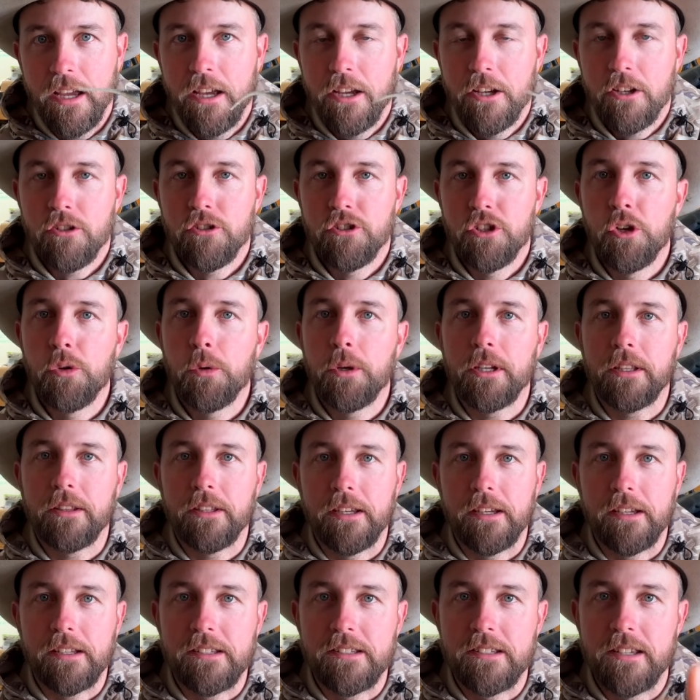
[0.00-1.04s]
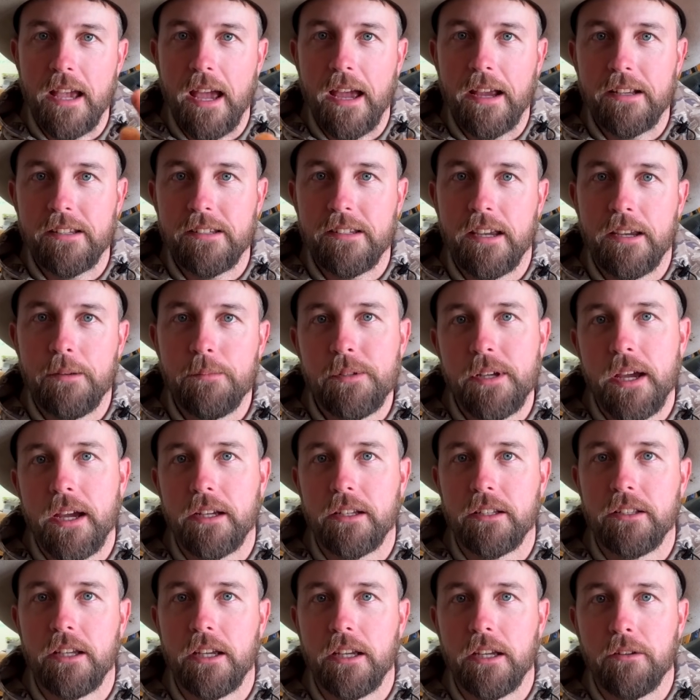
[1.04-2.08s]
doing the exact same
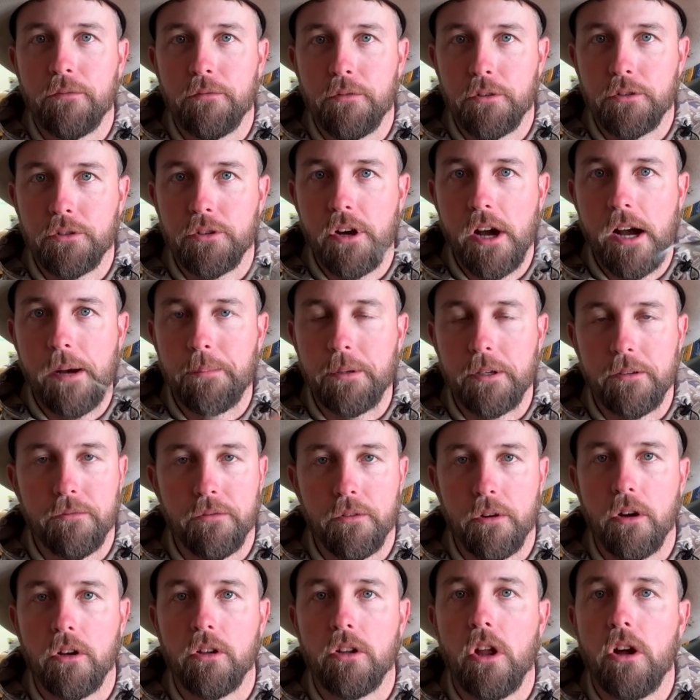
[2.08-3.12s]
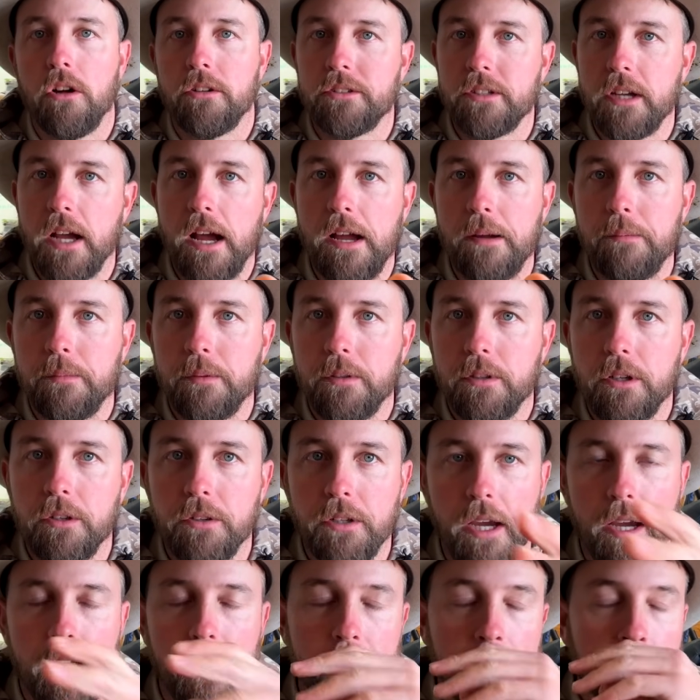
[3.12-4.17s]
technique for crappie for a long time.
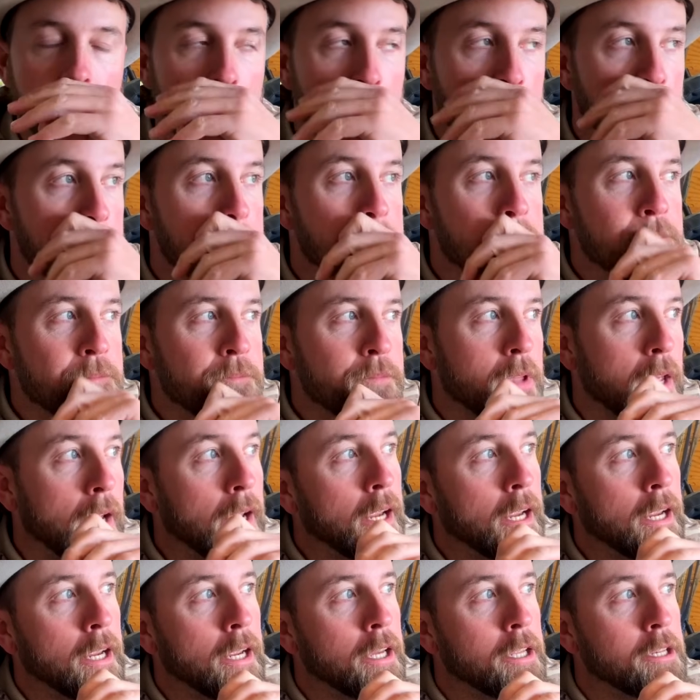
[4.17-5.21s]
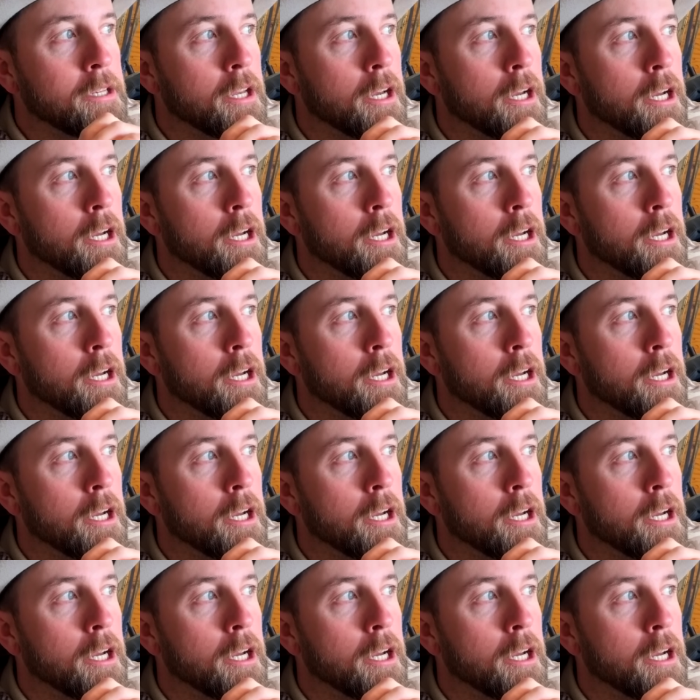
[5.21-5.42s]
Okay. And,